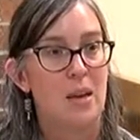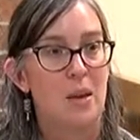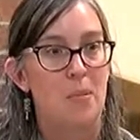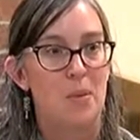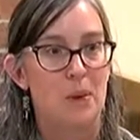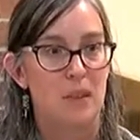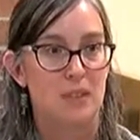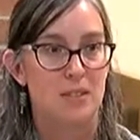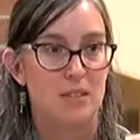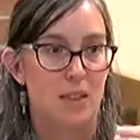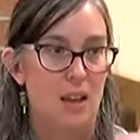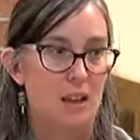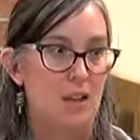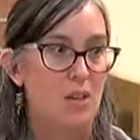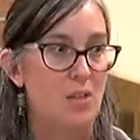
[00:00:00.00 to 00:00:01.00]
because
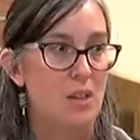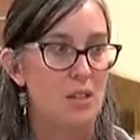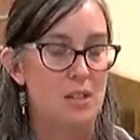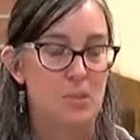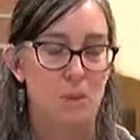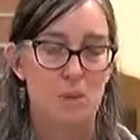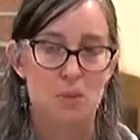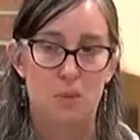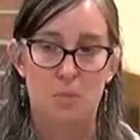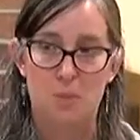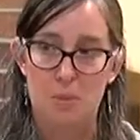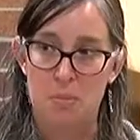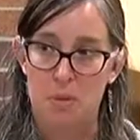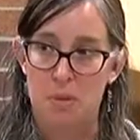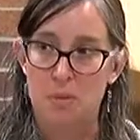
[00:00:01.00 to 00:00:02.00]
then you need to make sure that
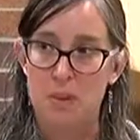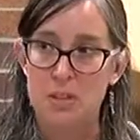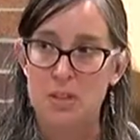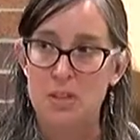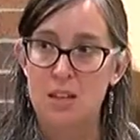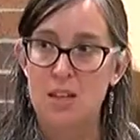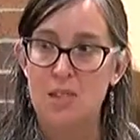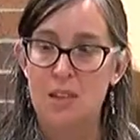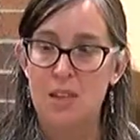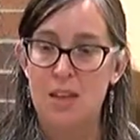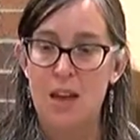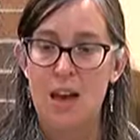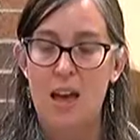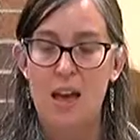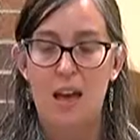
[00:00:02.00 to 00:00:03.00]
people are budgeting for
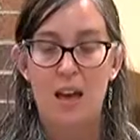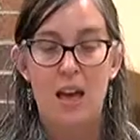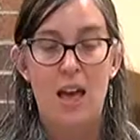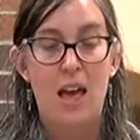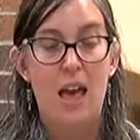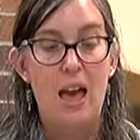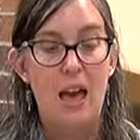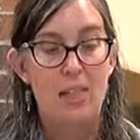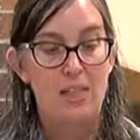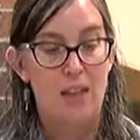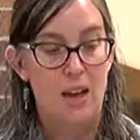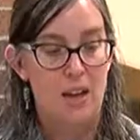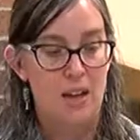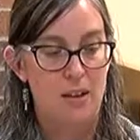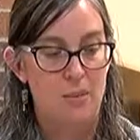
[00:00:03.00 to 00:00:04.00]
that. And
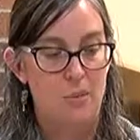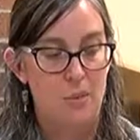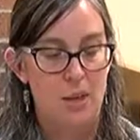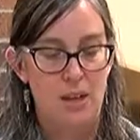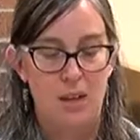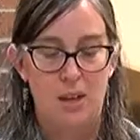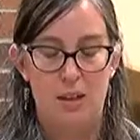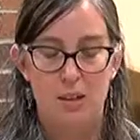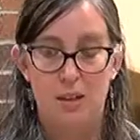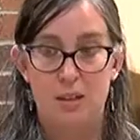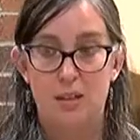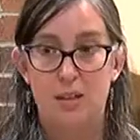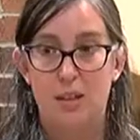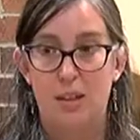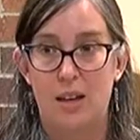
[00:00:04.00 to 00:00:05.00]
then we
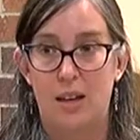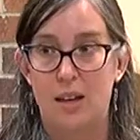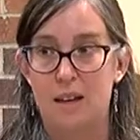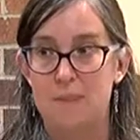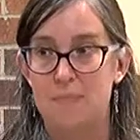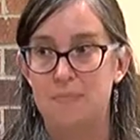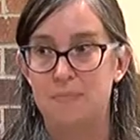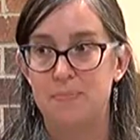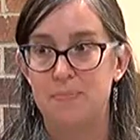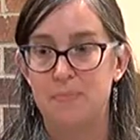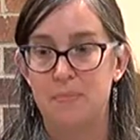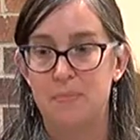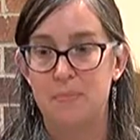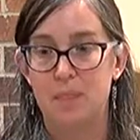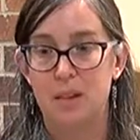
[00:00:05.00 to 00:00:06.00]

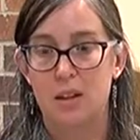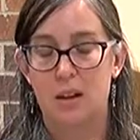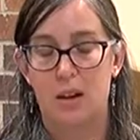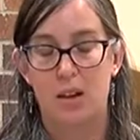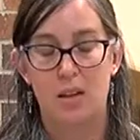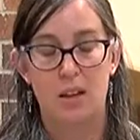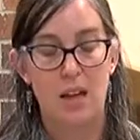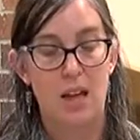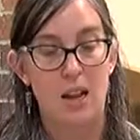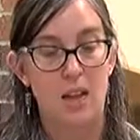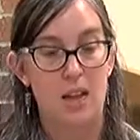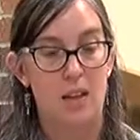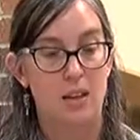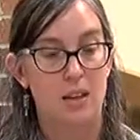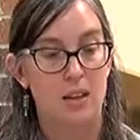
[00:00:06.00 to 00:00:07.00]
are
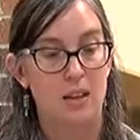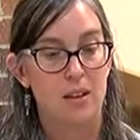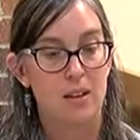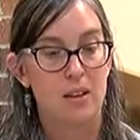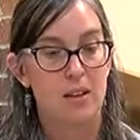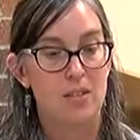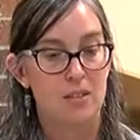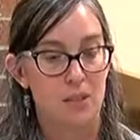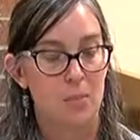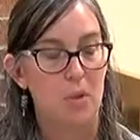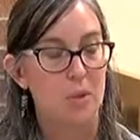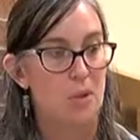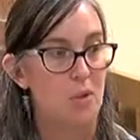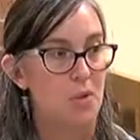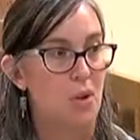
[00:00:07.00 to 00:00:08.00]
getting
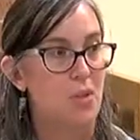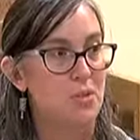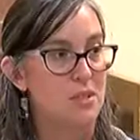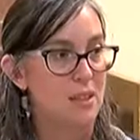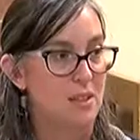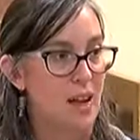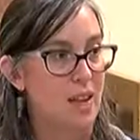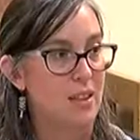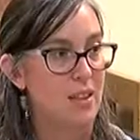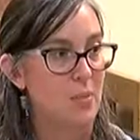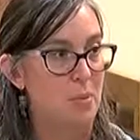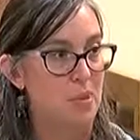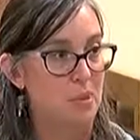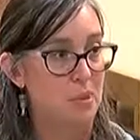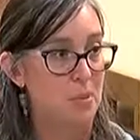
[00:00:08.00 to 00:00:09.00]
someone who knows exactly
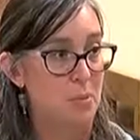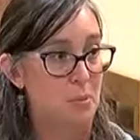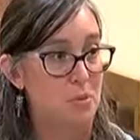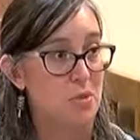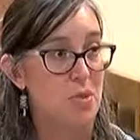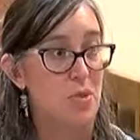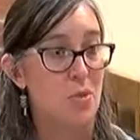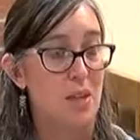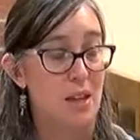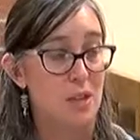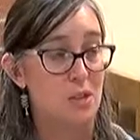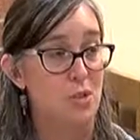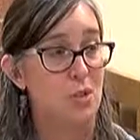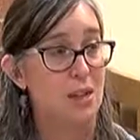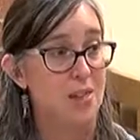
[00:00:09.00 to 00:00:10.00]
what they're supposed to do, and they
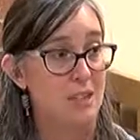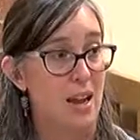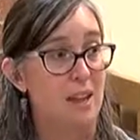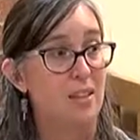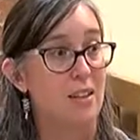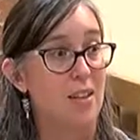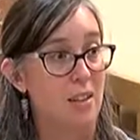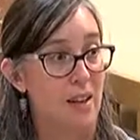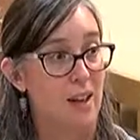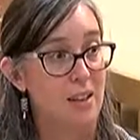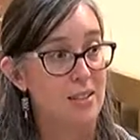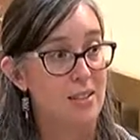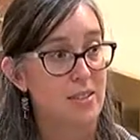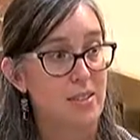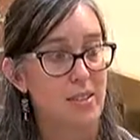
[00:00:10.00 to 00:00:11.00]
do exactly
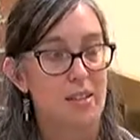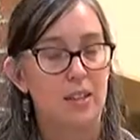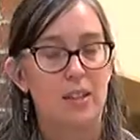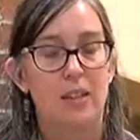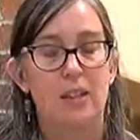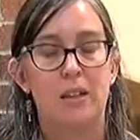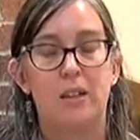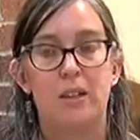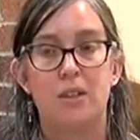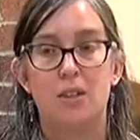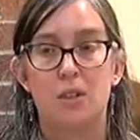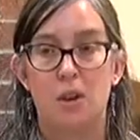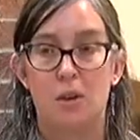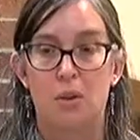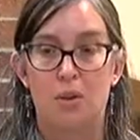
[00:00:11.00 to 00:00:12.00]
that.
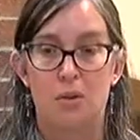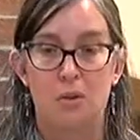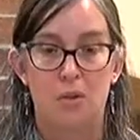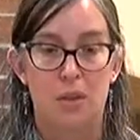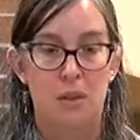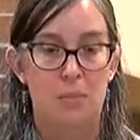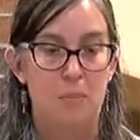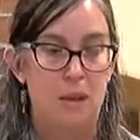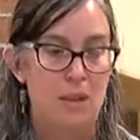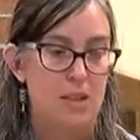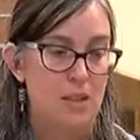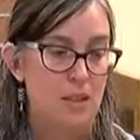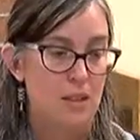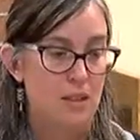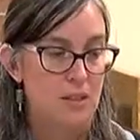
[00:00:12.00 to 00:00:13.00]
So that
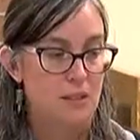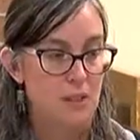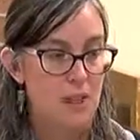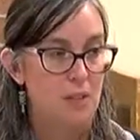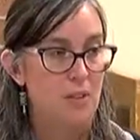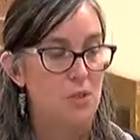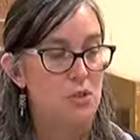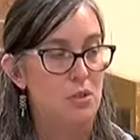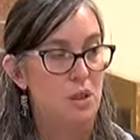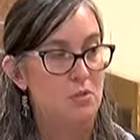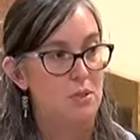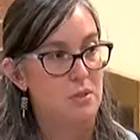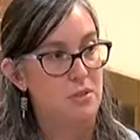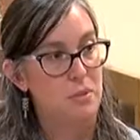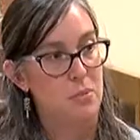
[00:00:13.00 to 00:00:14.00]
means at the design phase, you have
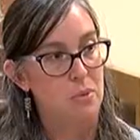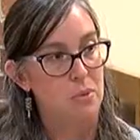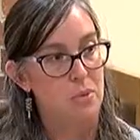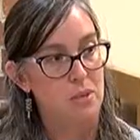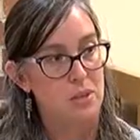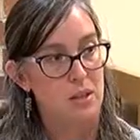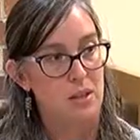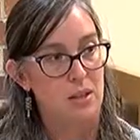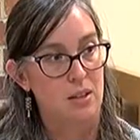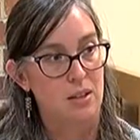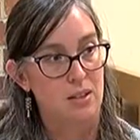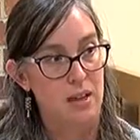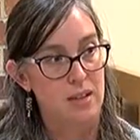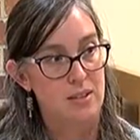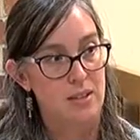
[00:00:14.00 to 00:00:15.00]
to have someone who's a
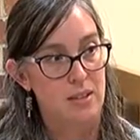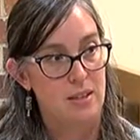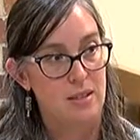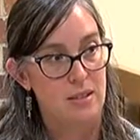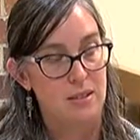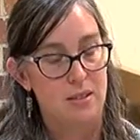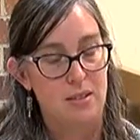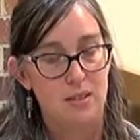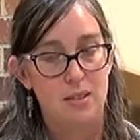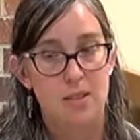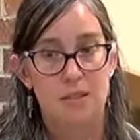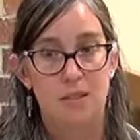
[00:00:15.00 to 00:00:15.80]
licensed